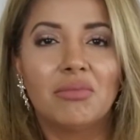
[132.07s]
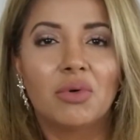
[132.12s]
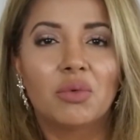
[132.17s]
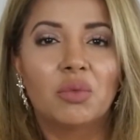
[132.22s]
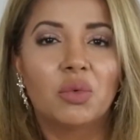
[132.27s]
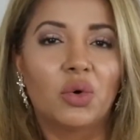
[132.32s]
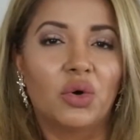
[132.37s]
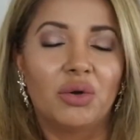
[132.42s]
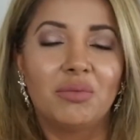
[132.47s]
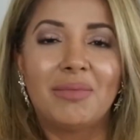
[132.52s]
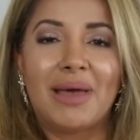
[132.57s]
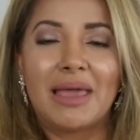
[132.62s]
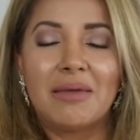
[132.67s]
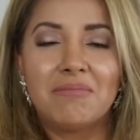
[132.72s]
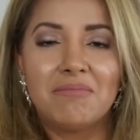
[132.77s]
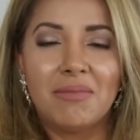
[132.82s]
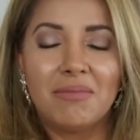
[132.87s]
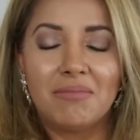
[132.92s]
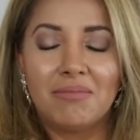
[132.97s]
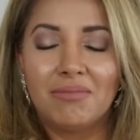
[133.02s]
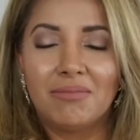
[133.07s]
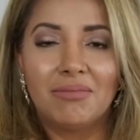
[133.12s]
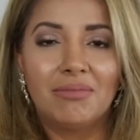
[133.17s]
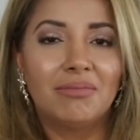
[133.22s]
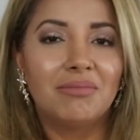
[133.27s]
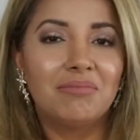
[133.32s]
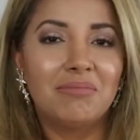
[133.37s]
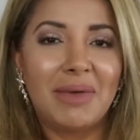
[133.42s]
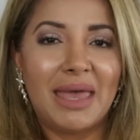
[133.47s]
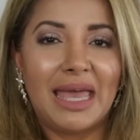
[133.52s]
worn by
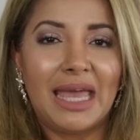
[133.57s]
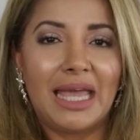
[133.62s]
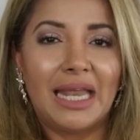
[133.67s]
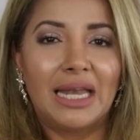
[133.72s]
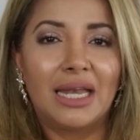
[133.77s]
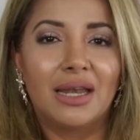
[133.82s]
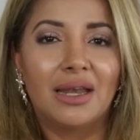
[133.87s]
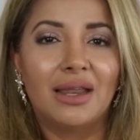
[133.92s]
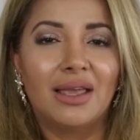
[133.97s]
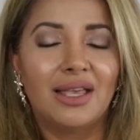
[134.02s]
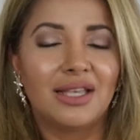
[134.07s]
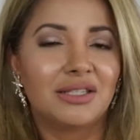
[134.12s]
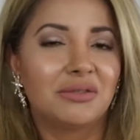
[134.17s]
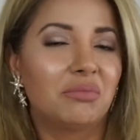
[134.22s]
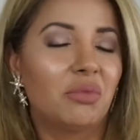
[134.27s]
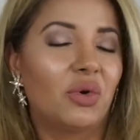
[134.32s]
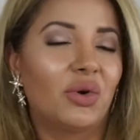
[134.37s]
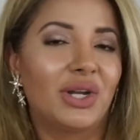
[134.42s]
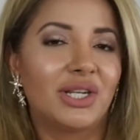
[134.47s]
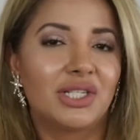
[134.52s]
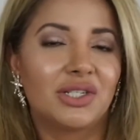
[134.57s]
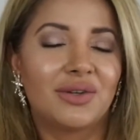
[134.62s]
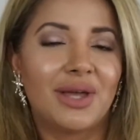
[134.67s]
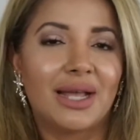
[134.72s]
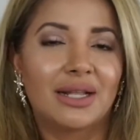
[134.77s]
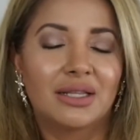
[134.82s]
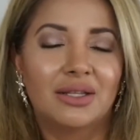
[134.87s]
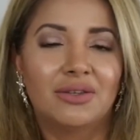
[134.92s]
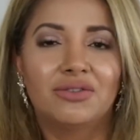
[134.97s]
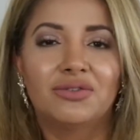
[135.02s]
men is more
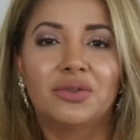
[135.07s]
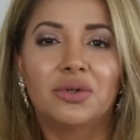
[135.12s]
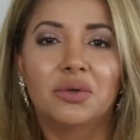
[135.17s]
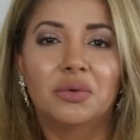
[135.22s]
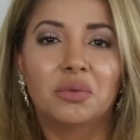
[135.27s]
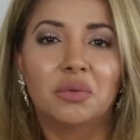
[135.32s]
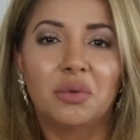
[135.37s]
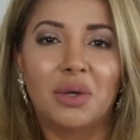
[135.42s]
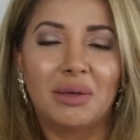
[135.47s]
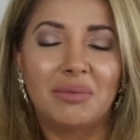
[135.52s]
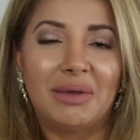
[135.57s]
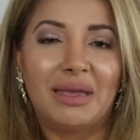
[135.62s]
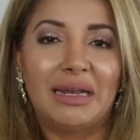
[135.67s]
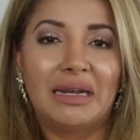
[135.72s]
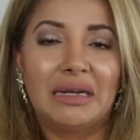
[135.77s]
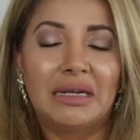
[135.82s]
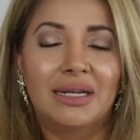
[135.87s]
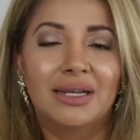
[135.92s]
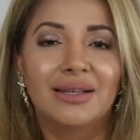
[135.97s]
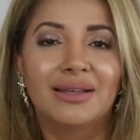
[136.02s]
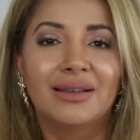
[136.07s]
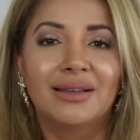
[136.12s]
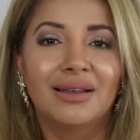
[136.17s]
attractive for women.